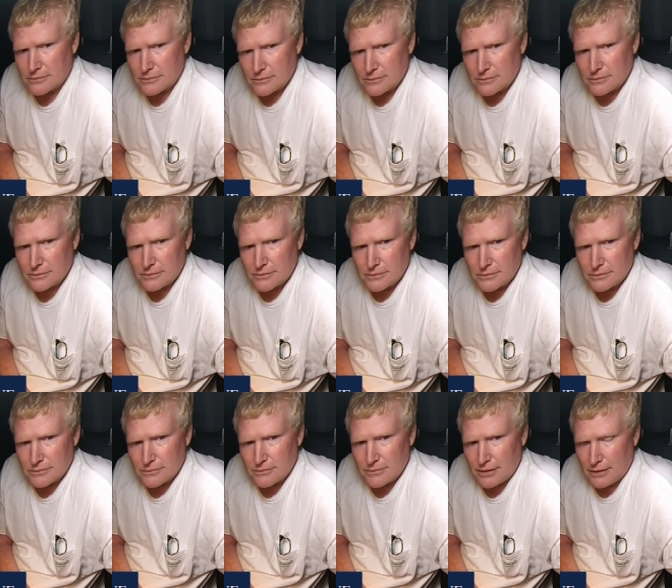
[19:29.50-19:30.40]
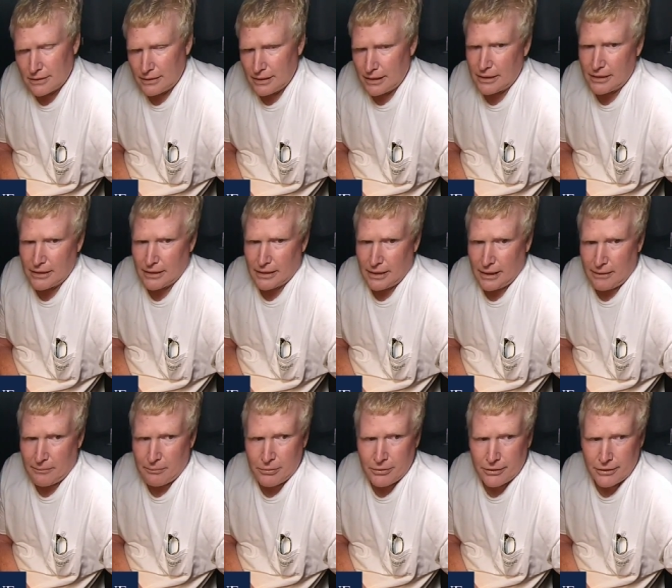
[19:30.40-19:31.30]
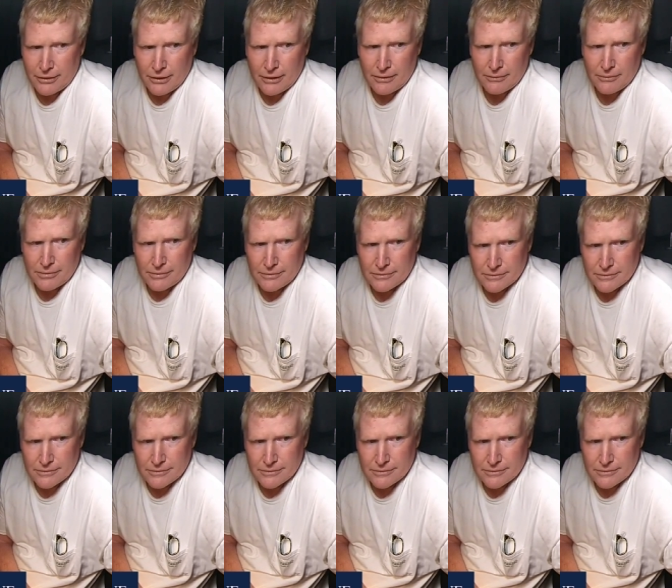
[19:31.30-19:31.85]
I think it got put up,